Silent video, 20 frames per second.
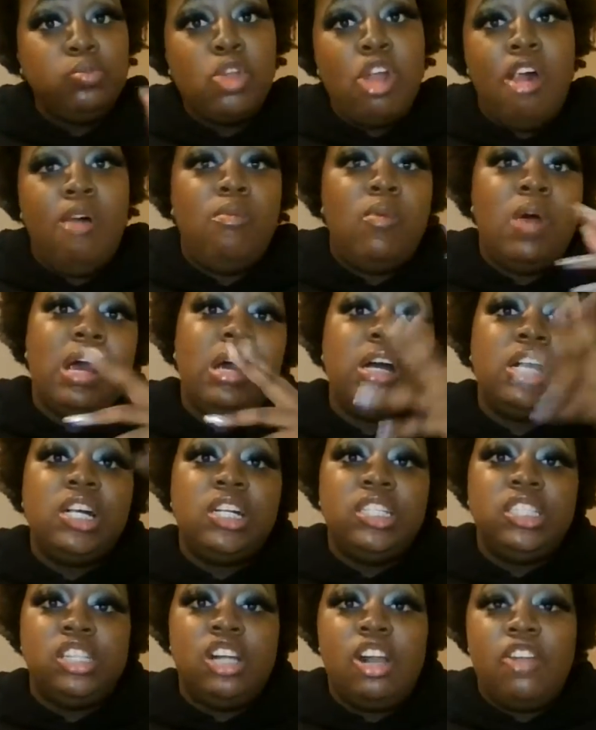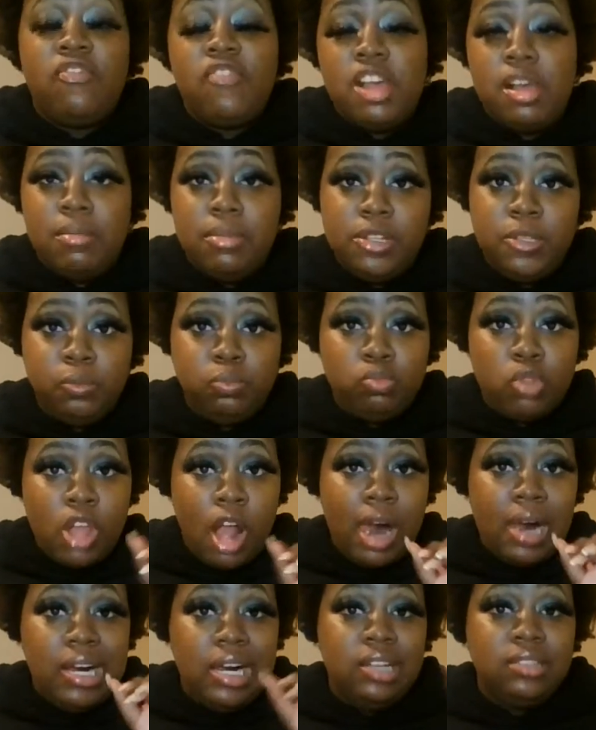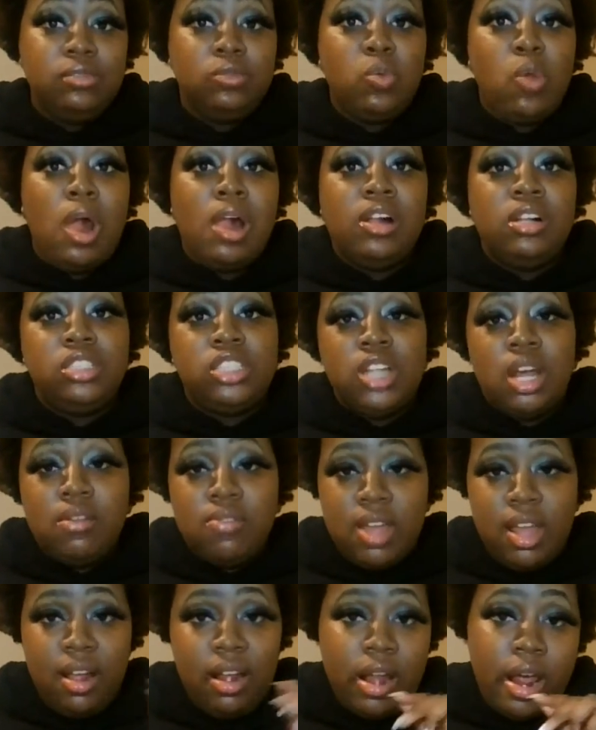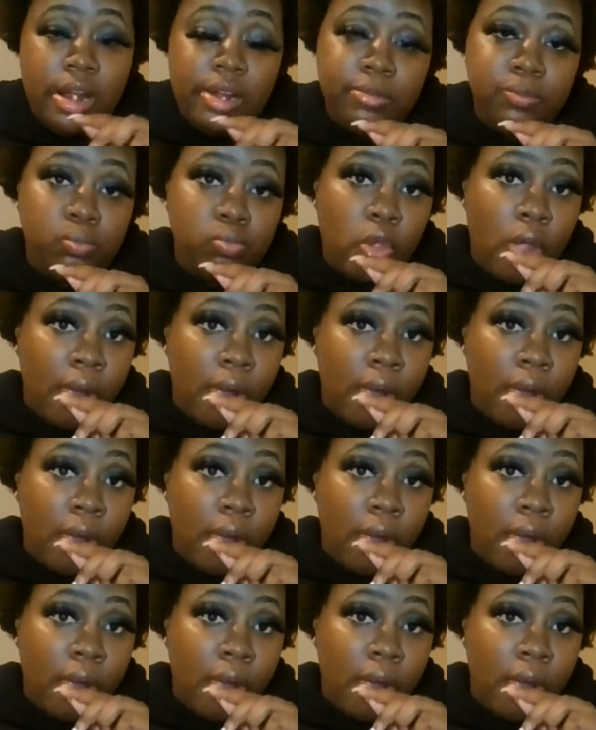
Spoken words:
About her and her family are in South Carolina